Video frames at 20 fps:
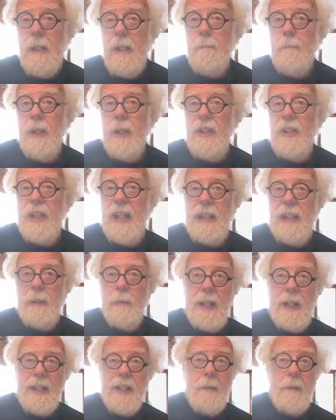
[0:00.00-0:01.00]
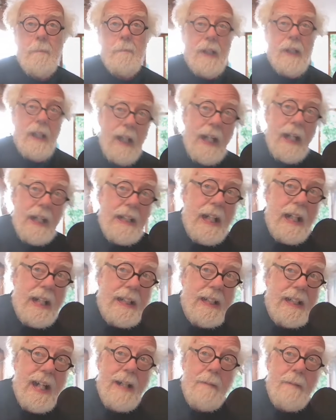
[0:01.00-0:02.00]
but they went up and they
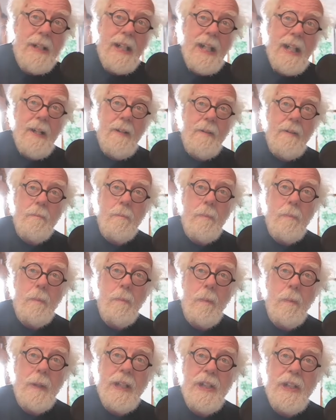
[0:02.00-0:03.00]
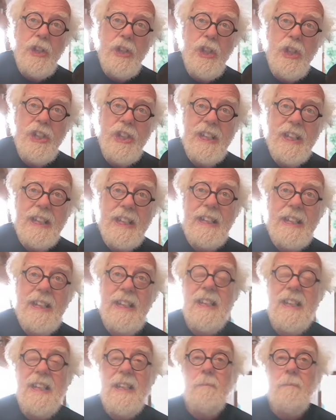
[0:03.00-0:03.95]
came down, probably in Chiswick.